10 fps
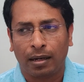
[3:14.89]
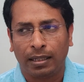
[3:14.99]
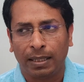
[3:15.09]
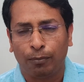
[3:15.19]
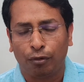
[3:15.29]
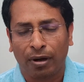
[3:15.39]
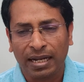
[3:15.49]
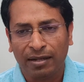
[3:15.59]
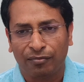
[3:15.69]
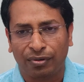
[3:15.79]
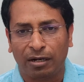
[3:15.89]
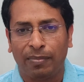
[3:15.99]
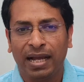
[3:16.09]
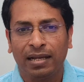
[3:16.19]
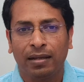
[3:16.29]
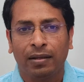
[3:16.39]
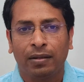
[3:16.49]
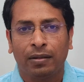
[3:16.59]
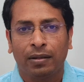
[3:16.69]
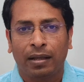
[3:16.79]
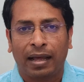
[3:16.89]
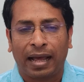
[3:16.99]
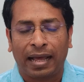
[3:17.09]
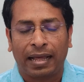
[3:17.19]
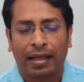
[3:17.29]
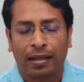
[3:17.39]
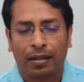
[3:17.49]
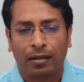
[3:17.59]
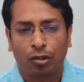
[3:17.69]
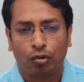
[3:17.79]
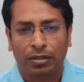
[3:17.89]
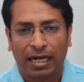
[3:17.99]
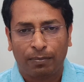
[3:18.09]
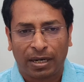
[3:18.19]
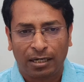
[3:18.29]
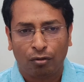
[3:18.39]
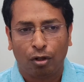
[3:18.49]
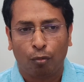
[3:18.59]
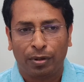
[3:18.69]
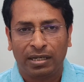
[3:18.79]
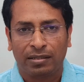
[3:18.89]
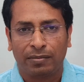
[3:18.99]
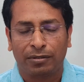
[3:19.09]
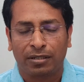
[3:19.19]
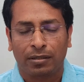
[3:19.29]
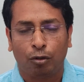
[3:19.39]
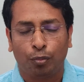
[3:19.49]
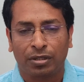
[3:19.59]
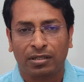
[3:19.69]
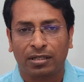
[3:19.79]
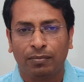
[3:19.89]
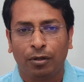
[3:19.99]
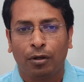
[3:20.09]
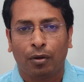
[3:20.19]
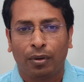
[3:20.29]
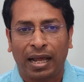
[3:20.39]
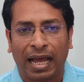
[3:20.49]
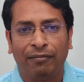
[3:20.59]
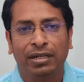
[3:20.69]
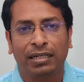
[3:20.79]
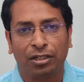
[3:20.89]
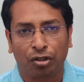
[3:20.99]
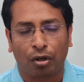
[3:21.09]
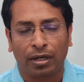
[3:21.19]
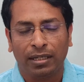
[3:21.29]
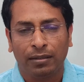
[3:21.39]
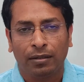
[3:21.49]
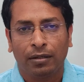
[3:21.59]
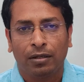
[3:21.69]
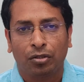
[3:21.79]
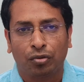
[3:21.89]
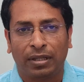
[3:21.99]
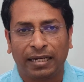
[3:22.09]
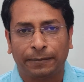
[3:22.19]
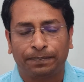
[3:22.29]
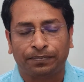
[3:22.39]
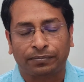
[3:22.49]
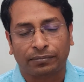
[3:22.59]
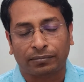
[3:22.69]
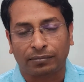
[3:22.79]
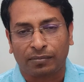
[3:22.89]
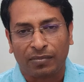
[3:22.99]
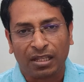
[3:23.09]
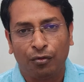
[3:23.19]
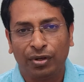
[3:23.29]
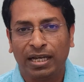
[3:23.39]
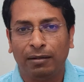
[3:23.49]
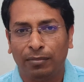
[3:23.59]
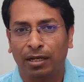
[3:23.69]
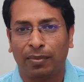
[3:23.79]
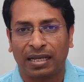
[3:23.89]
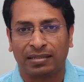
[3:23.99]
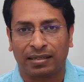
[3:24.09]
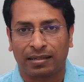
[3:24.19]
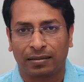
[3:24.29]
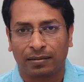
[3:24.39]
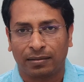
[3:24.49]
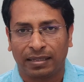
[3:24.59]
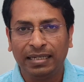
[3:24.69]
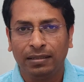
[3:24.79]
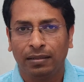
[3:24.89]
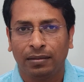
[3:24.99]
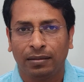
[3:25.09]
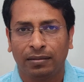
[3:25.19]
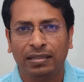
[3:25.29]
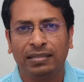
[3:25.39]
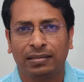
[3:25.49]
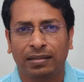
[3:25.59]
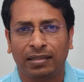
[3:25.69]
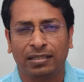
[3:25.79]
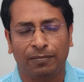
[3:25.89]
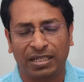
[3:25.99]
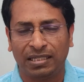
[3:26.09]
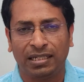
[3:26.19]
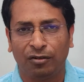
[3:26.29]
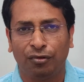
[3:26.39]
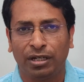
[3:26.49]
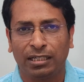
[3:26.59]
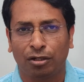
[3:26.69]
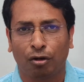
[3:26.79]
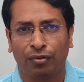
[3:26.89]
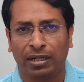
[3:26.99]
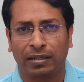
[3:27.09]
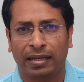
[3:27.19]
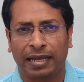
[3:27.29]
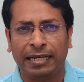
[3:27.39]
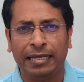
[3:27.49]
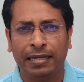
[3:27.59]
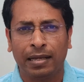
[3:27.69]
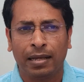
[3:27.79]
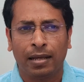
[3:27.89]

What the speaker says: deploy a feedback to that particular open loop system. We'll have a controller so that we can minimize error, right? This is the basic configuration of any